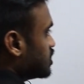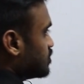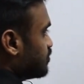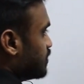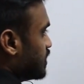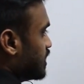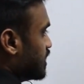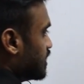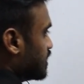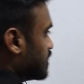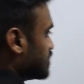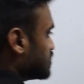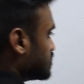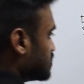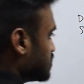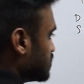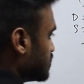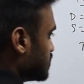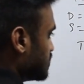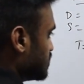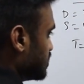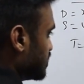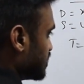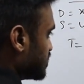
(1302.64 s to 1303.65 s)
Speed is
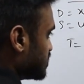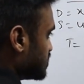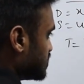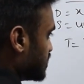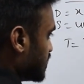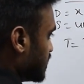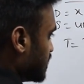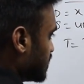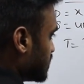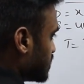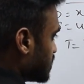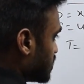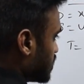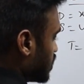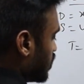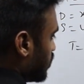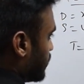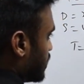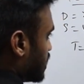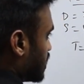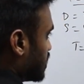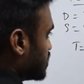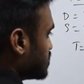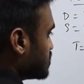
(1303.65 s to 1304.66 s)
60
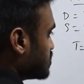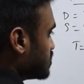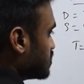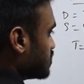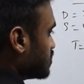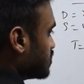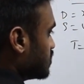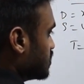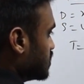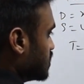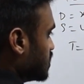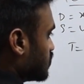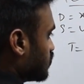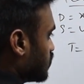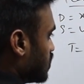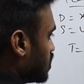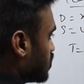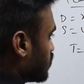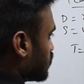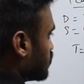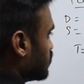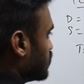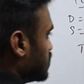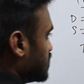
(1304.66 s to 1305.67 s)
kilometers
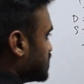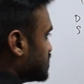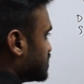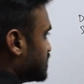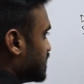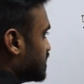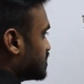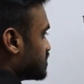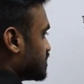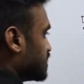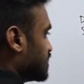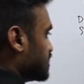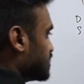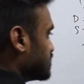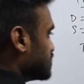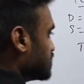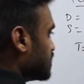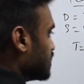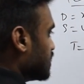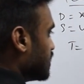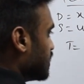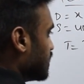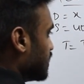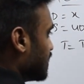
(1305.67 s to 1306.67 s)
equal to distance is
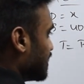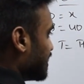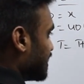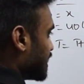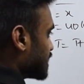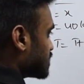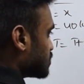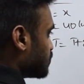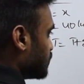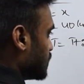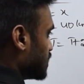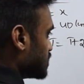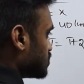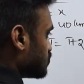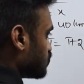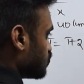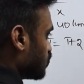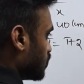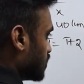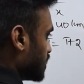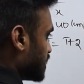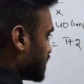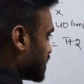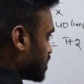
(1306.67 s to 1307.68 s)
x plus
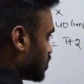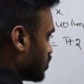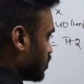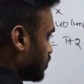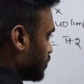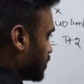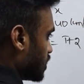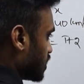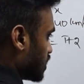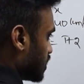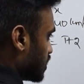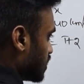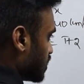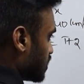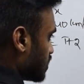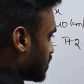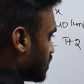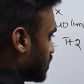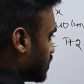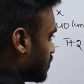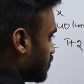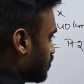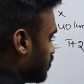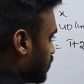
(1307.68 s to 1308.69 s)
20 kilometer
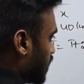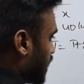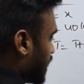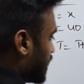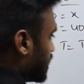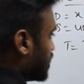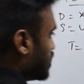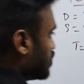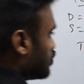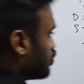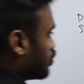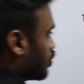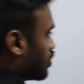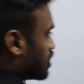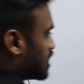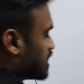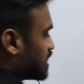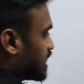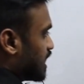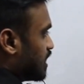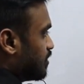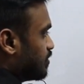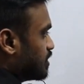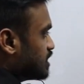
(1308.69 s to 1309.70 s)
by
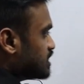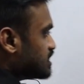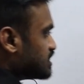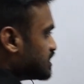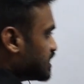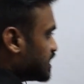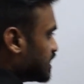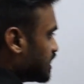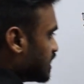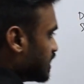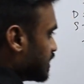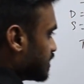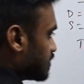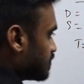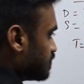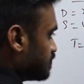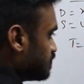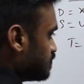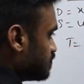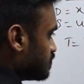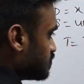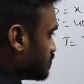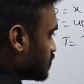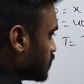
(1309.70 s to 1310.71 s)
total time is t here.
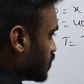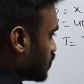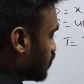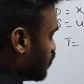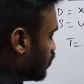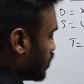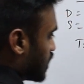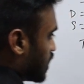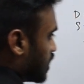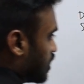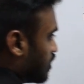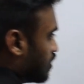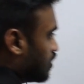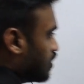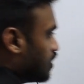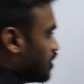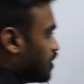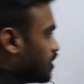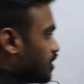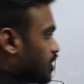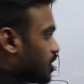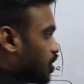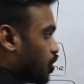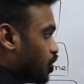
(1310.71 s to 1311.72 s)
Okay,
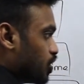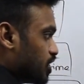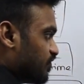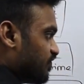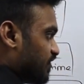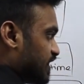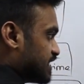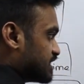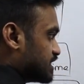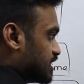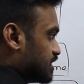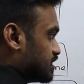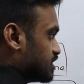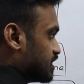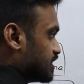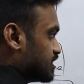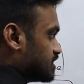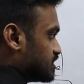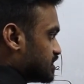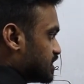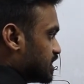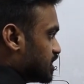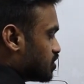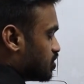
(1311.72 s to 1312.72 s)
now if I send
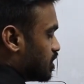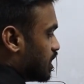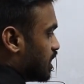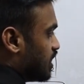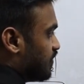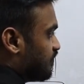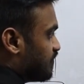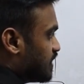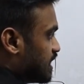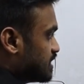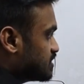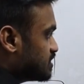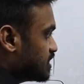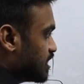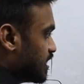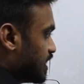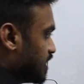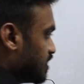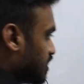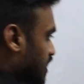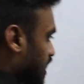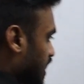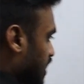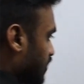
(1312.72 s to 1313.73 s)
this t to the left hand
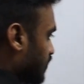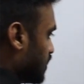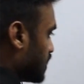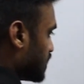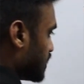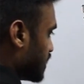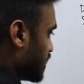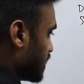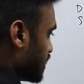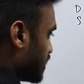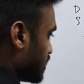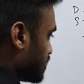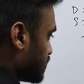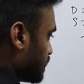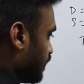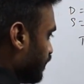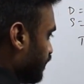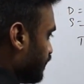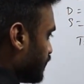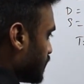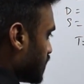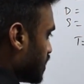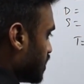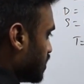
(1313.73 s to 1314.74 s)
side, I will get
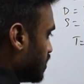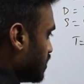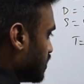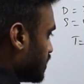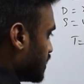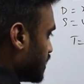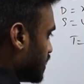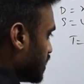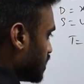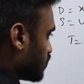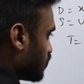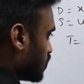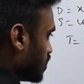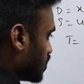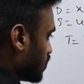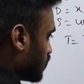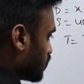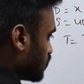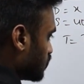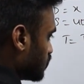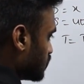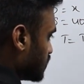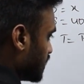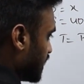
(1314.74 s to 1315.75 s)
t equal
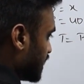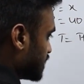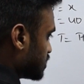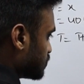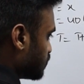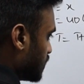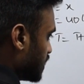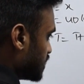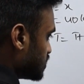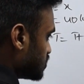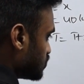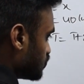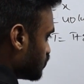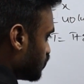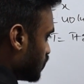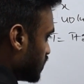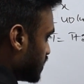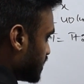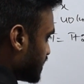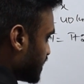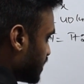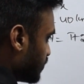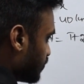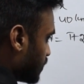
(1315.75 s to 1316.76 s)
to x plus
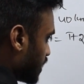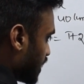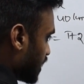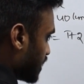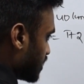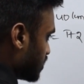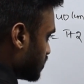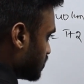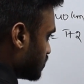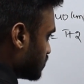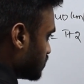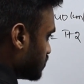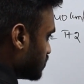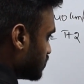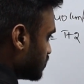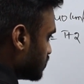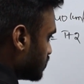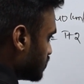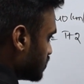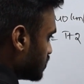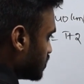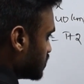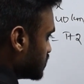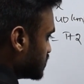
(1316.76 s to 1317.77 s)
20 by
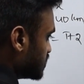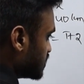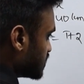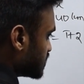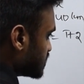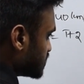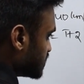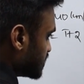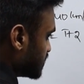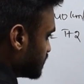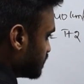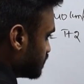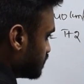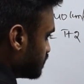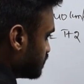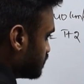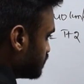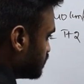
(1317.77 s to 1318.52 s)
60.